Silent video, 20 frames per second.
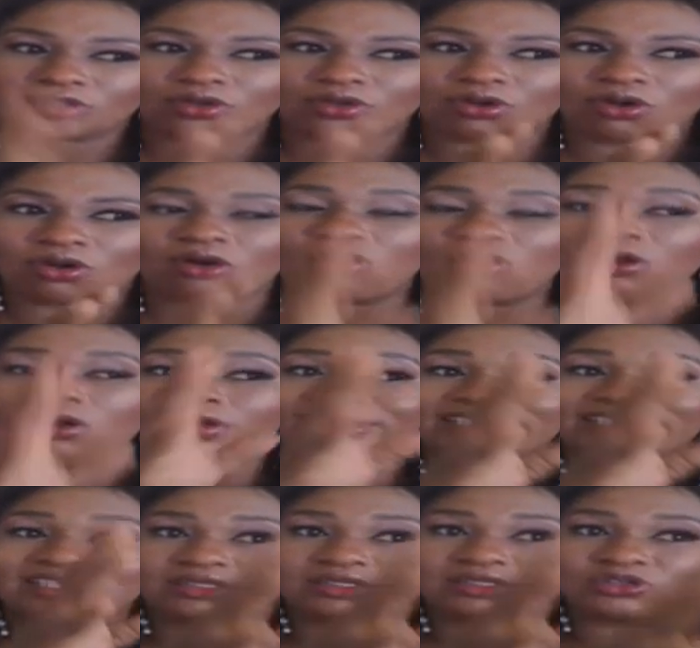or on
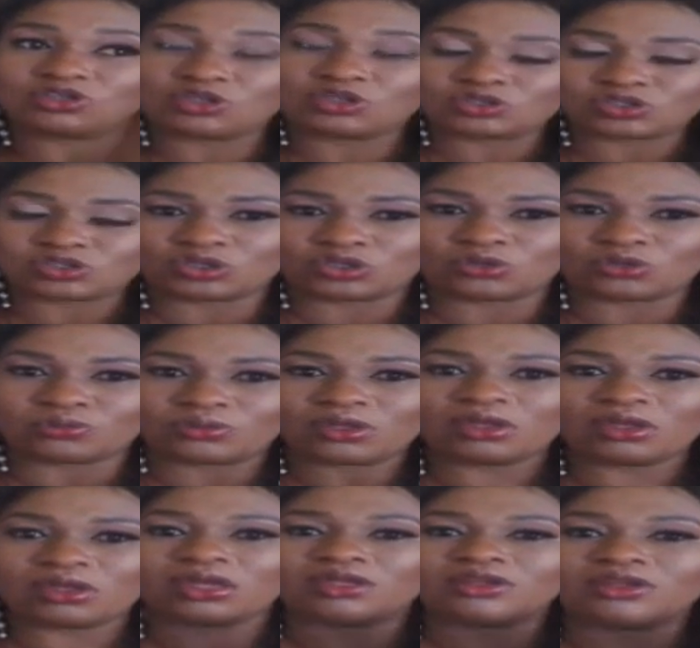YouTube.
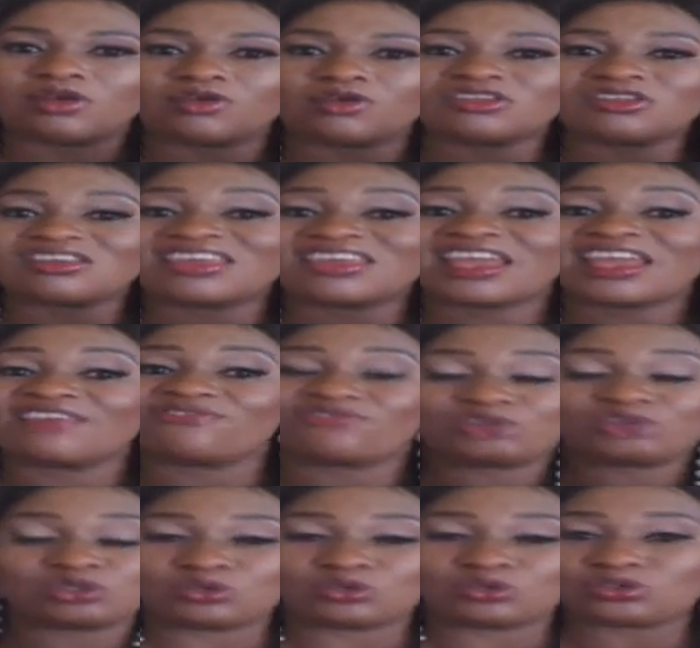You're going to get
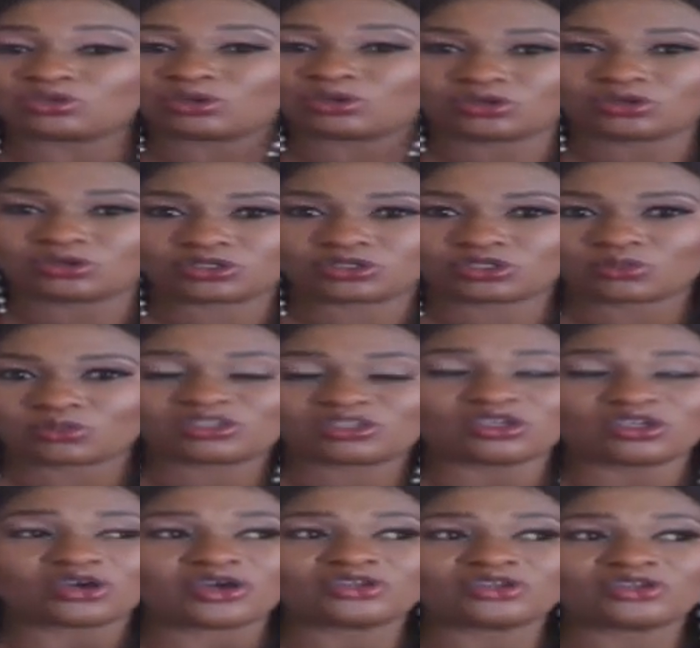videos on YouTube. It's not
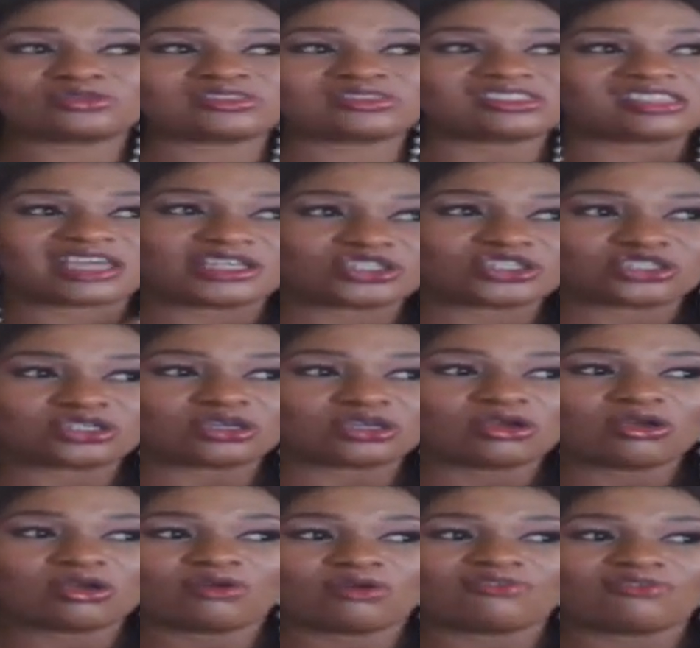going to search
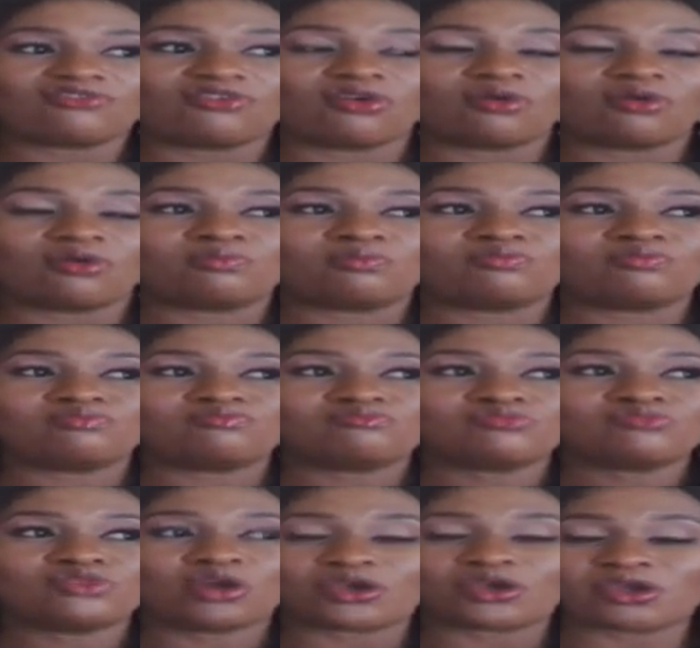for
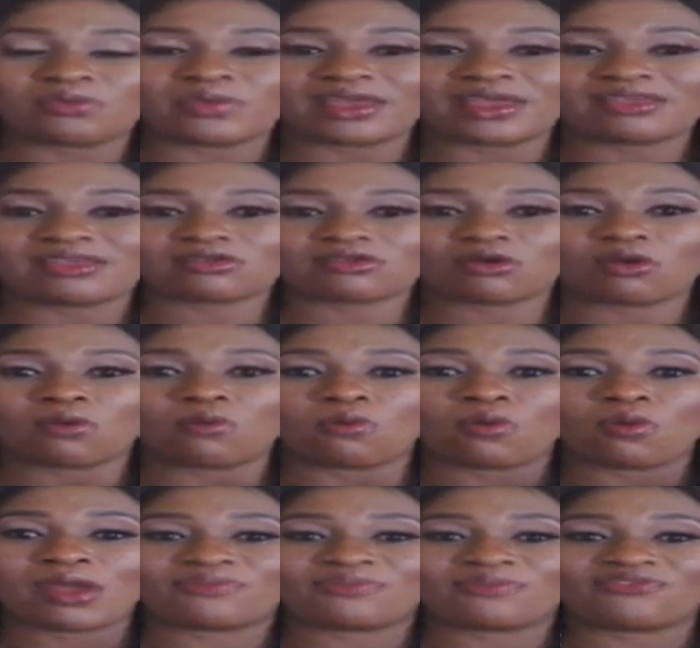documents or
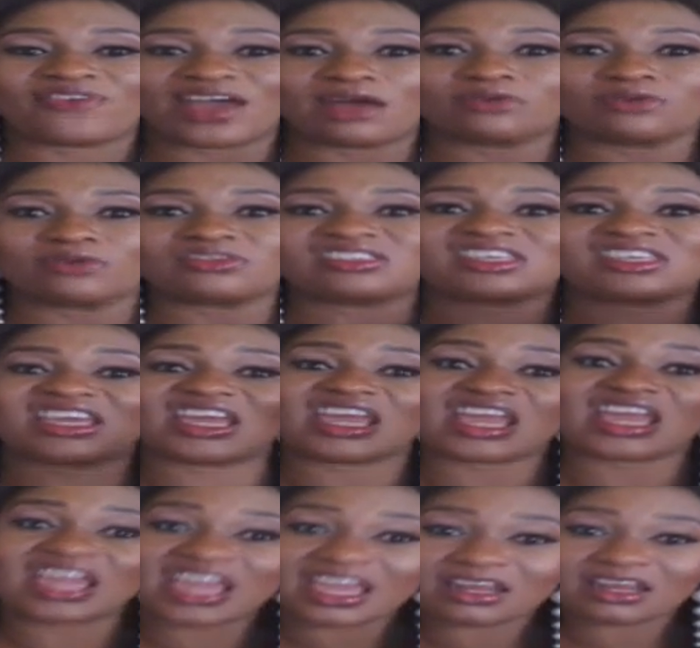web files
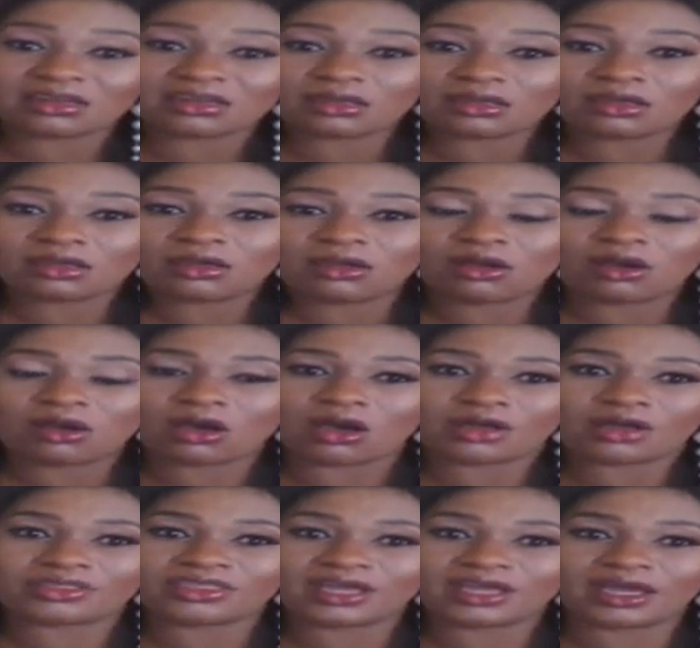in
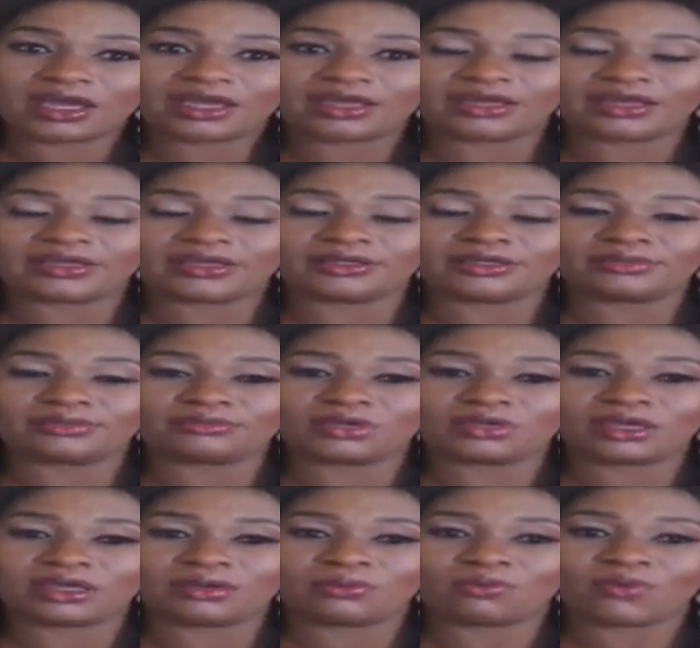other
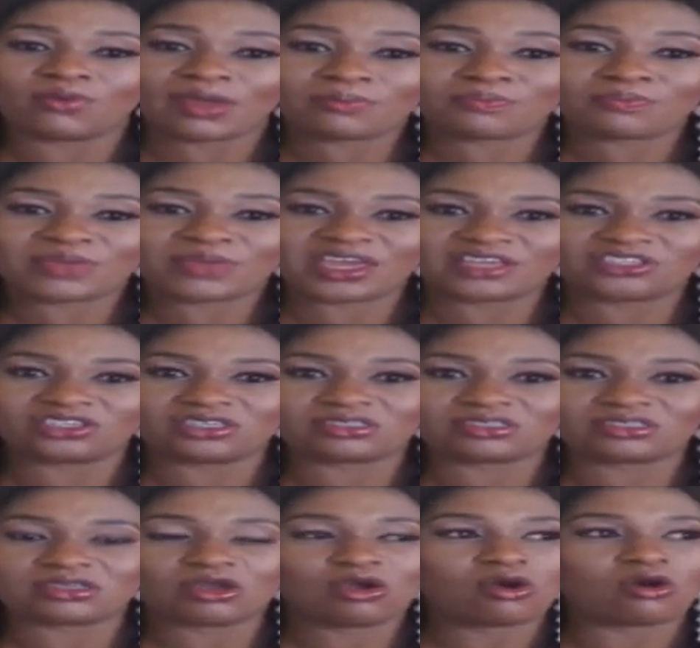um, um, web pages
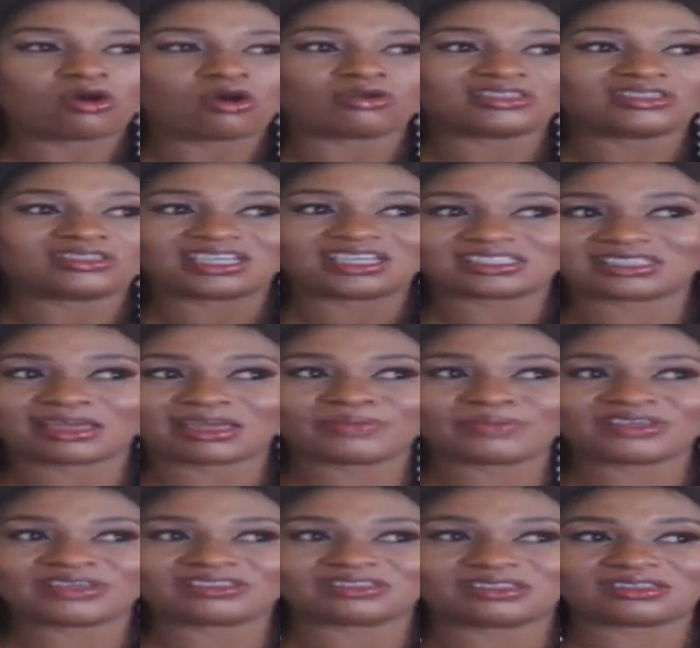or
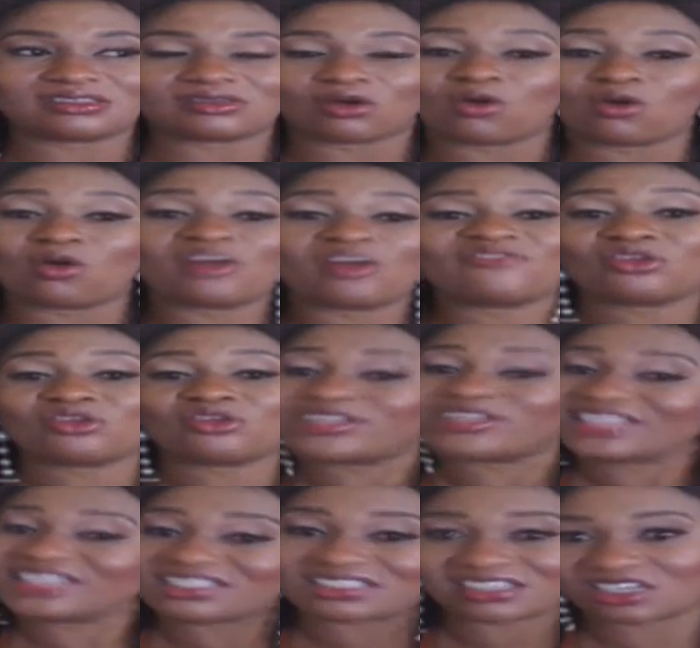databases or even
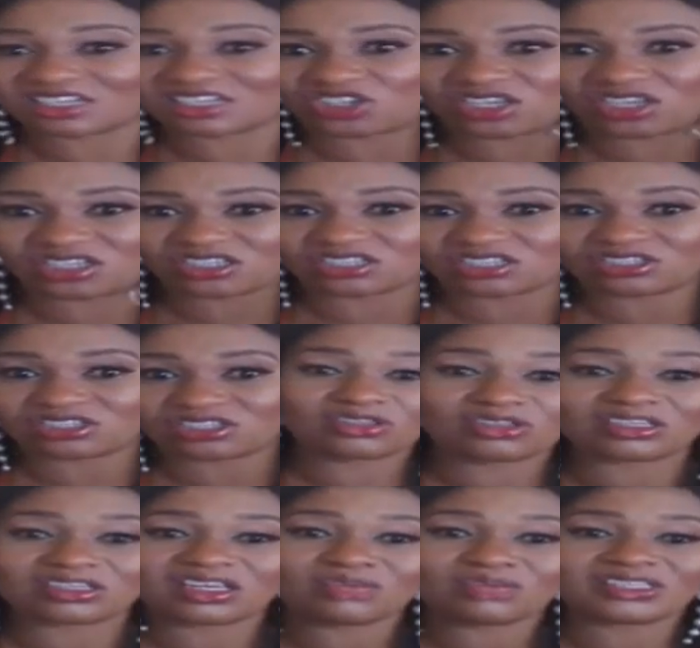other search engines. It's going
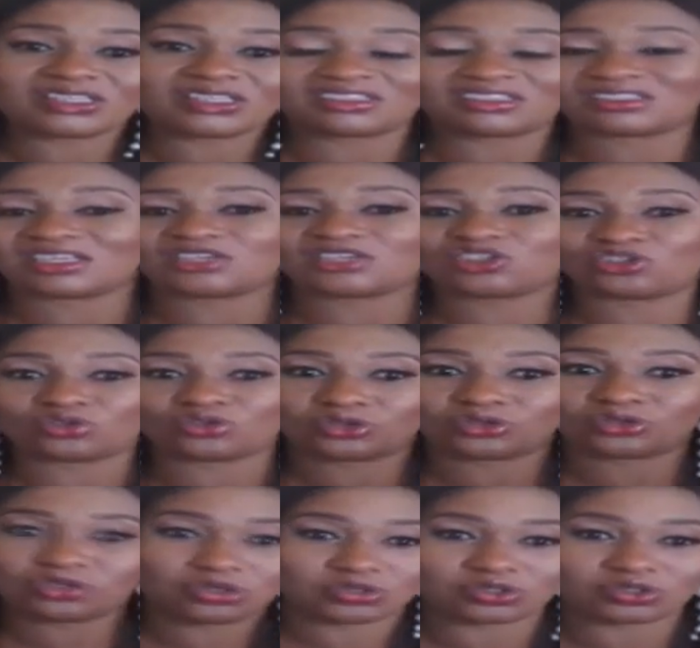to limit its search to
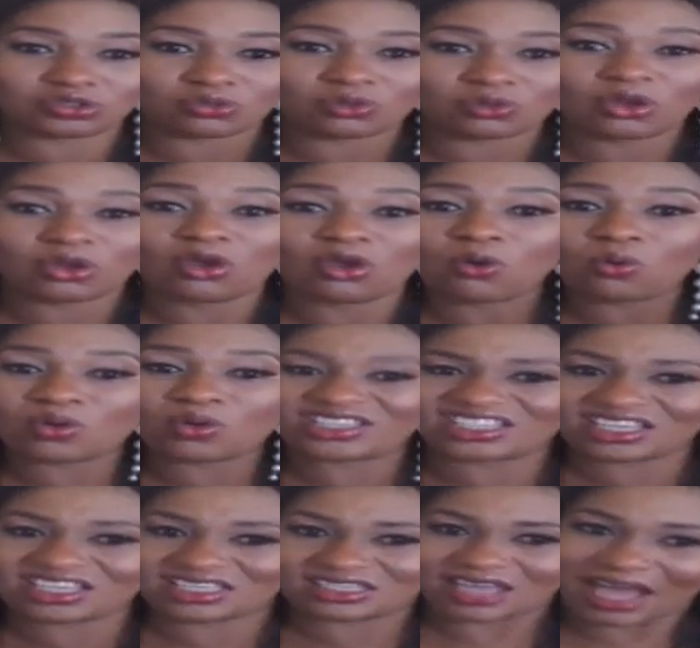YouTube, what
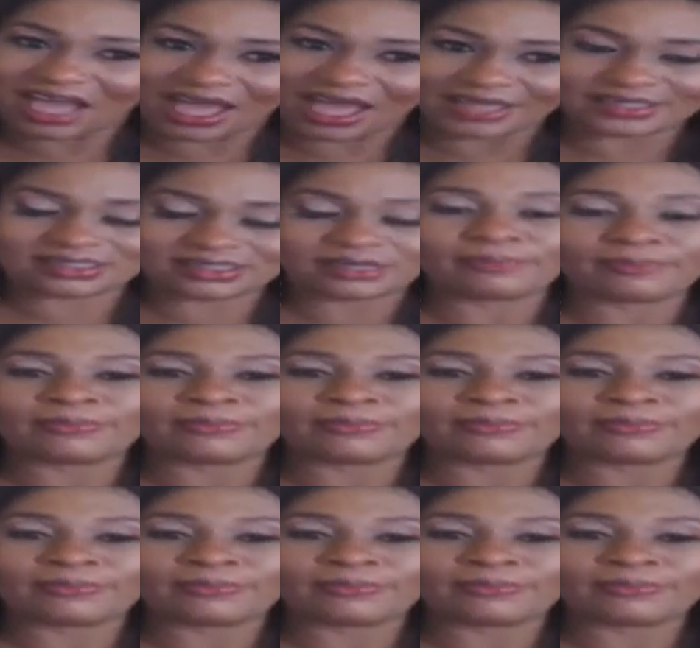it has.